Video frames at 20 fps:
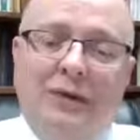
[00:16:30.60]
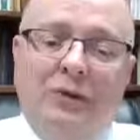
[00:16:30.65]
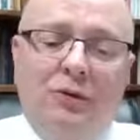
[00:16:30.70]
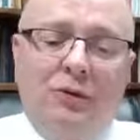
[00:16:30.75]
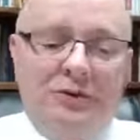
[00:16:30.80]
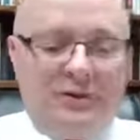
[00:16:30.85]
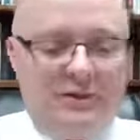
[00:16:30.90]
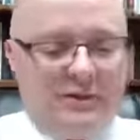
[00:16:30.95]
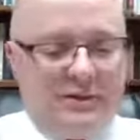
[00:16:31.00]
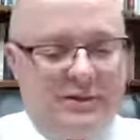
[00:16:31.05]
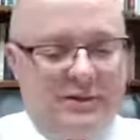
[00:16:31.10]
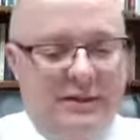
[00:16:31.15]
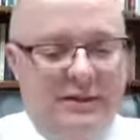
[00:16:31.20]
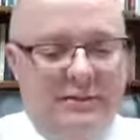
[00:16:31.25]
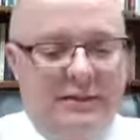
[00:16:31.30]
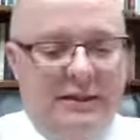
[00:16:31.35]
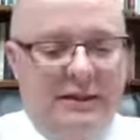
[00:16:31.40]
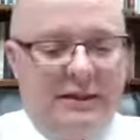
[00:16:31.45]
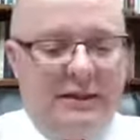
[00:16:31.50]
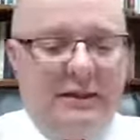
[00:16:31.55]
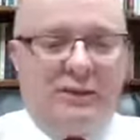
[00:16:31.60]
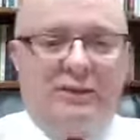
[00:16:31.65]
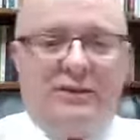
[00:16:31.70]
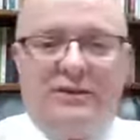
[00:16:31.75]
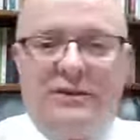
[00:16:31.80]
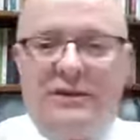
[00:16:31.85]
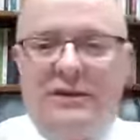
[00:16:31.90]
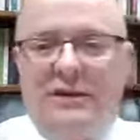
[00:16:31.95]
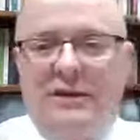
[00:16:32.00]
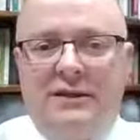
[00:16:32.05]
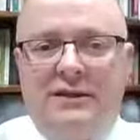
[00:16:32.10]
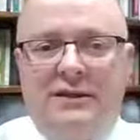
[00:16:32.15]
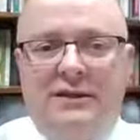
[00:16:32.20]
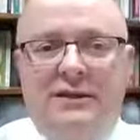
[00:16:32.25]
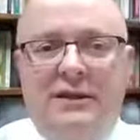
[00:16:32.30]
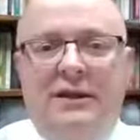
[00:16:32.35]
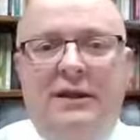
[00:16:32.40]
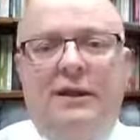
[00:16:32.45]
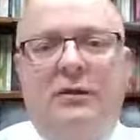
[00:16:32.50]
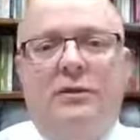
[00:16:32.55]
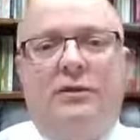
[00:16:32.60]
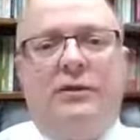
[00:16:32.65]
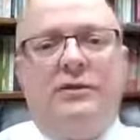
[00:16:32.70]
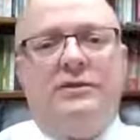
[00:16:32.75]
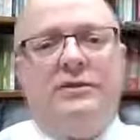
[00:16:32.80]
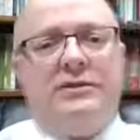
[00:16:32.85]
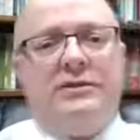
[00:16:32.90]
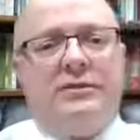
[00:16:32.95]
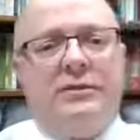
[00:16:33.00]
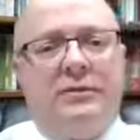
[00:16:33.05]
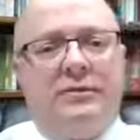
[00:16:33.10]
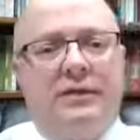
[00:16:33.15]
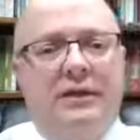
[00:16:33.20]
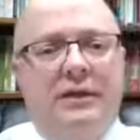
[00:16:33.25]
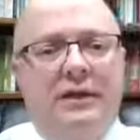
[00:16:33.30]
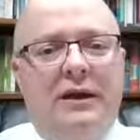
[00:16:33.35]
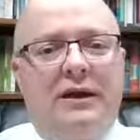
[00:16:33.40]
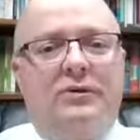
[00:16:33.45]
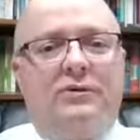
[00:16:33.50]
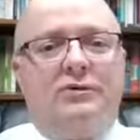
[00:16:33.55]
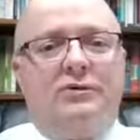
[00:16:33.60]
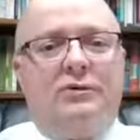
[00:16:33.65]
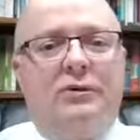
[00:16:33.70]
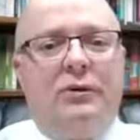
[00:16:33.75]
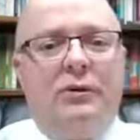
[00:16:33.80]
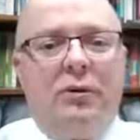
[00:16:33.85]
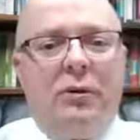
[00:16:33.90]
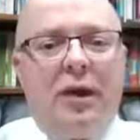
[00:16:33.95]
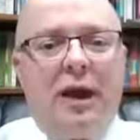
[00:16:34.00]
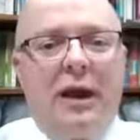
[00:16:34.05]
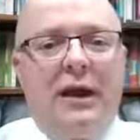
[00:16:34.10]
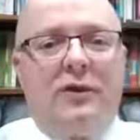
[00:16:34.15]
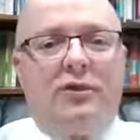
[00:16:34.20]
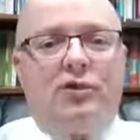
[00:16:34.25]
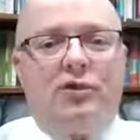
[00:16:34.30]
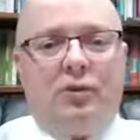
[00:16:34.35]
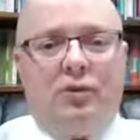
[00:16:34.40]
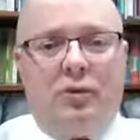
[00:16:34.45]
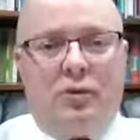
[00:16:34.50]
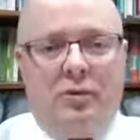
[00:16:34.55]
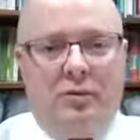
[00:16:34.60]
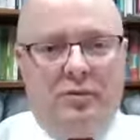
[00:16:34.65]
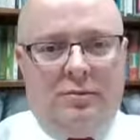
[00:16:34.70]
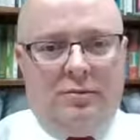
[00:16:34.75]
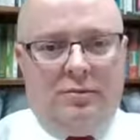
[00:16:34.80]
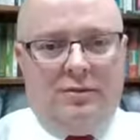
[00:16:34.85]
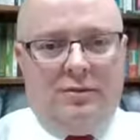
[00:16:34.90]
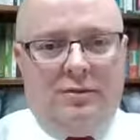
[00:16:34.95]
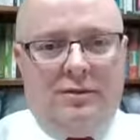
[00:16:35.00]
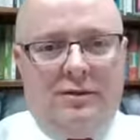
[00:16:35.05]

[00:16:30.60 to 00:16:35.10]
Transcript: It wasn't something that was hidden, it wasn't something that was gradual.